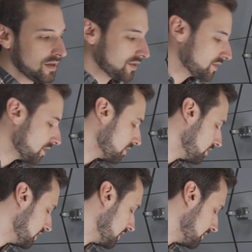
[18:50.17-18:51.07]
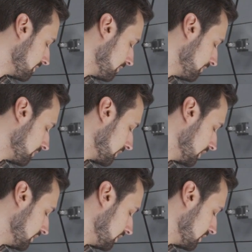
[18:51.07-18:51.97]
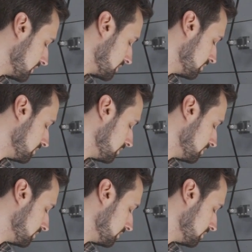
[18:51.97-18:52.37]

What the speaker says: So this